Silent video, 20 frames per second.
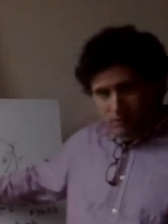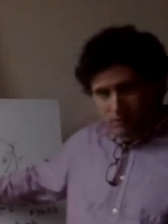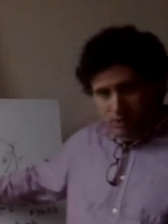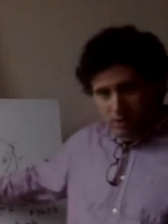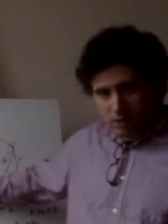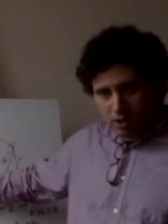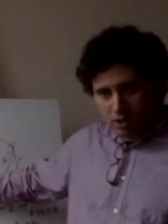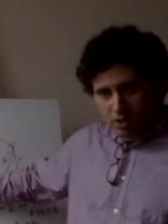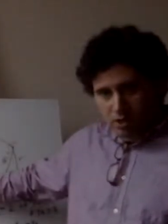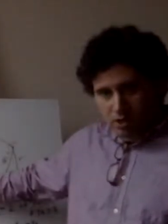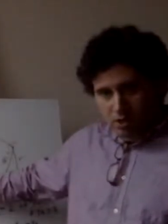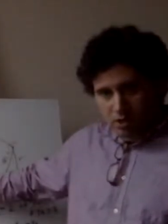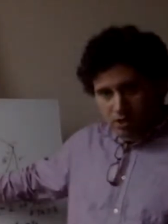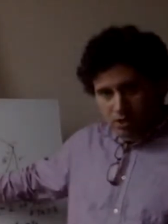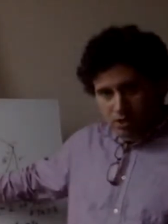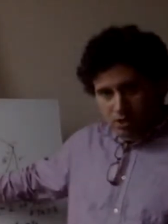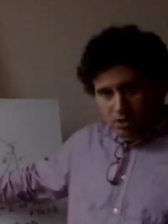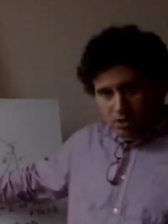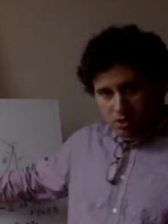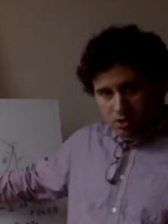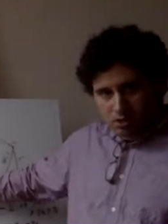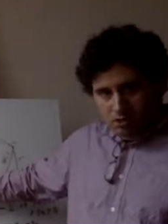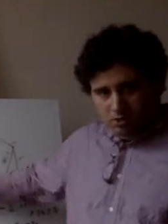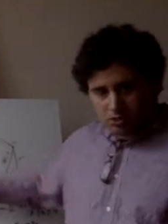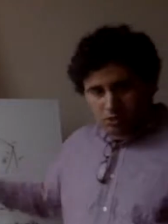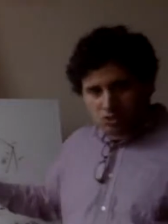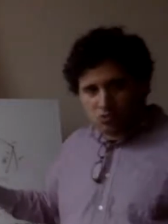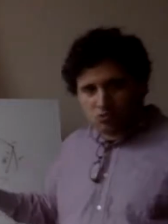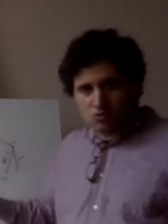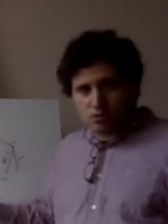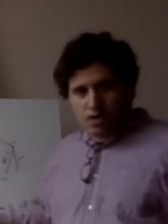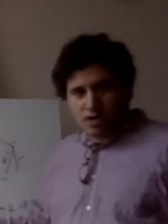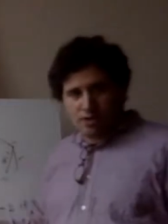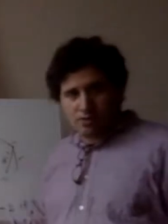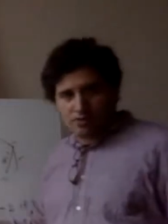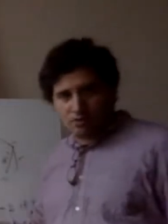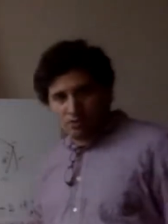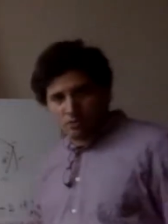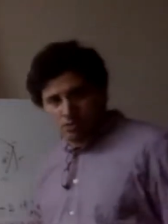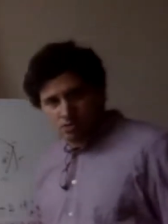1. She'd
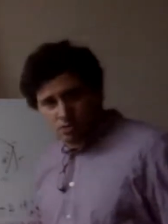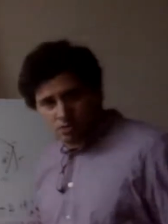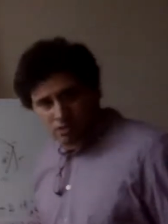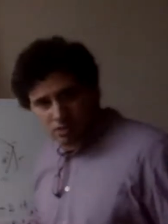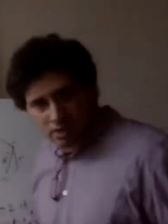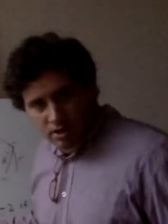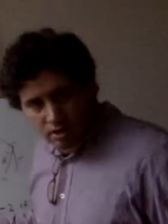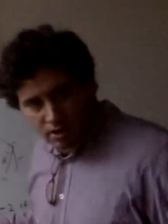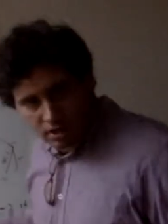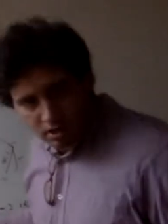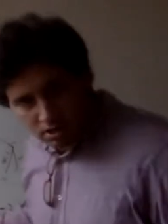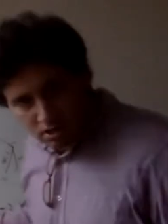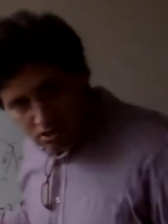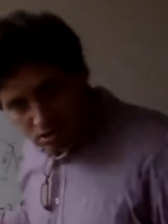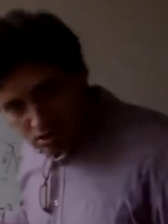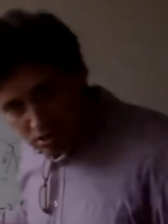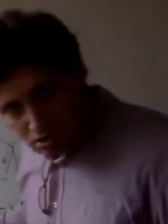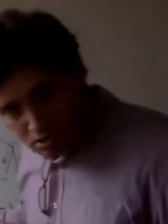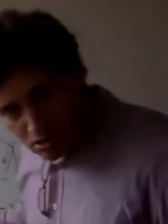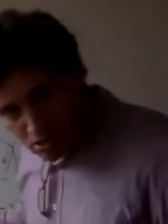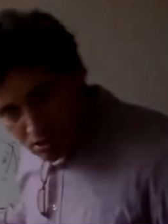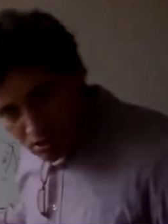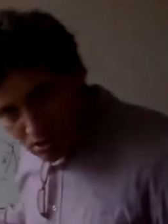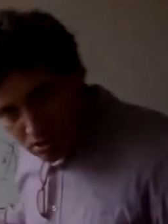rather neither get any